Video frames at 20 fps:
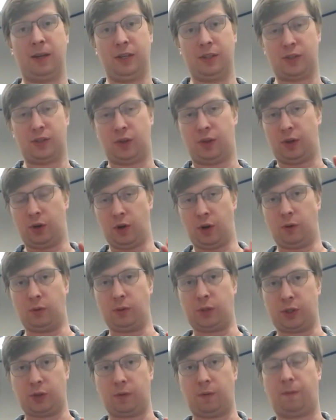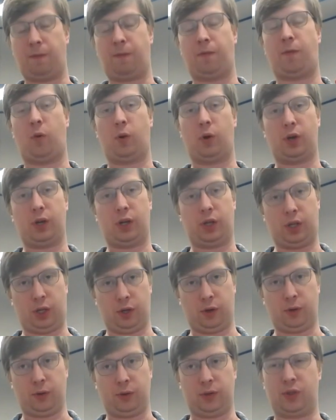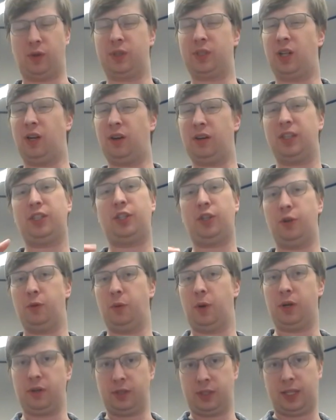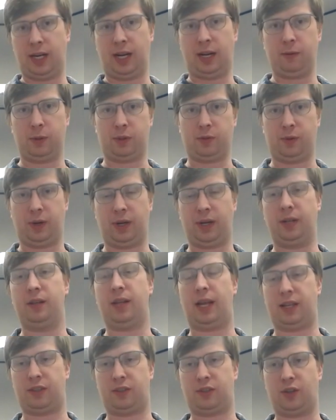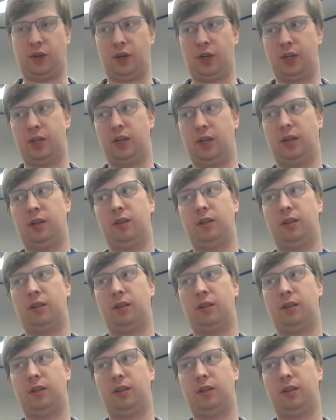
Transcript: So they're notes for you. So as long as you understand what's written, that's good.